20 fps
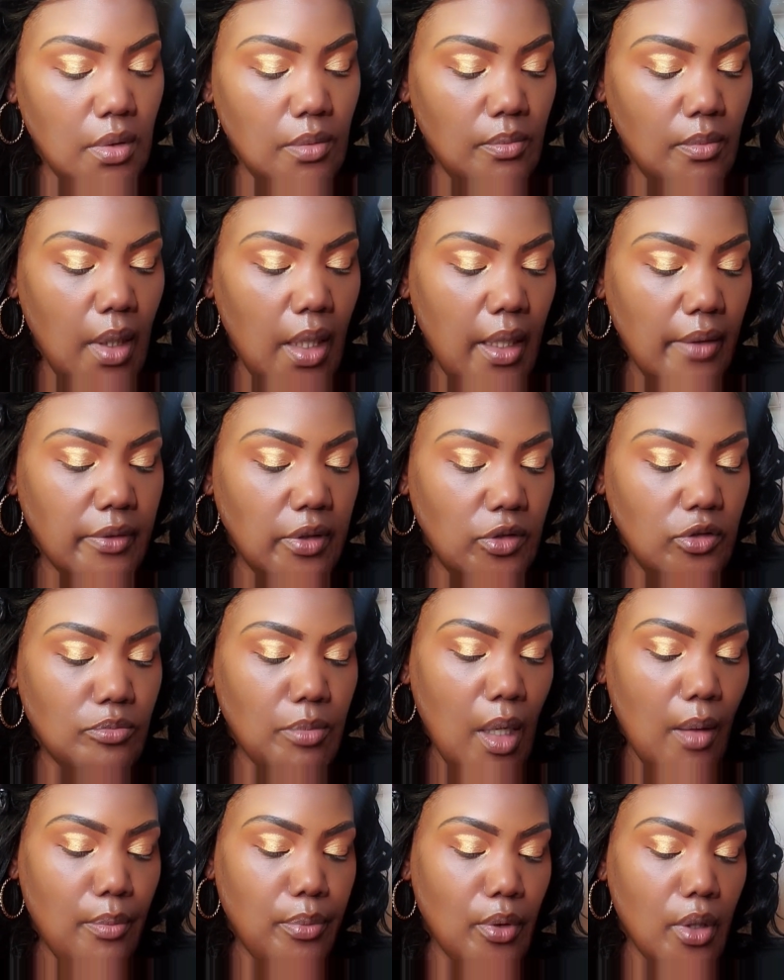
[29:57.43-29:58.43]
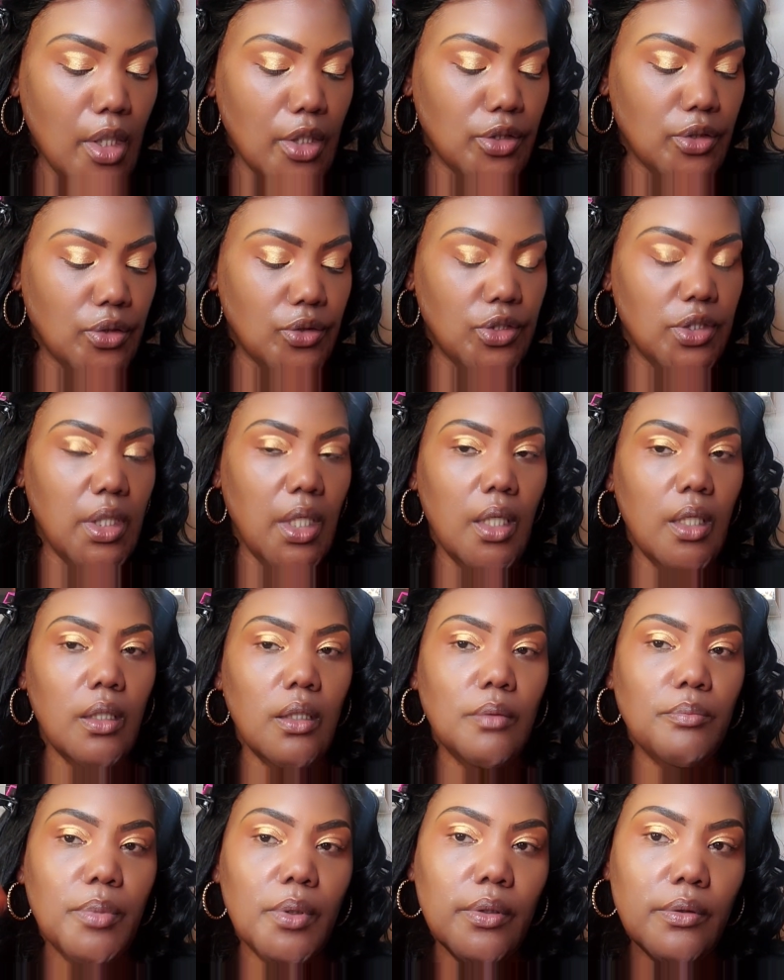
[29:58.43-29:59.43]
Might have to use my bronzer
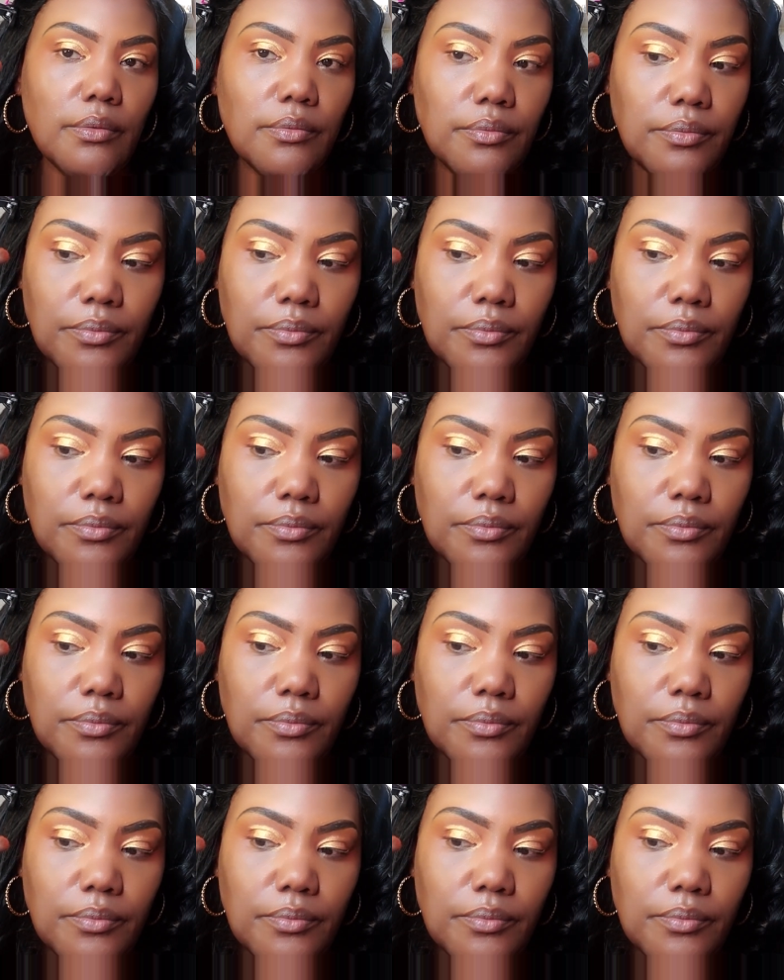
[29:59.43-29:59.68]
shade, but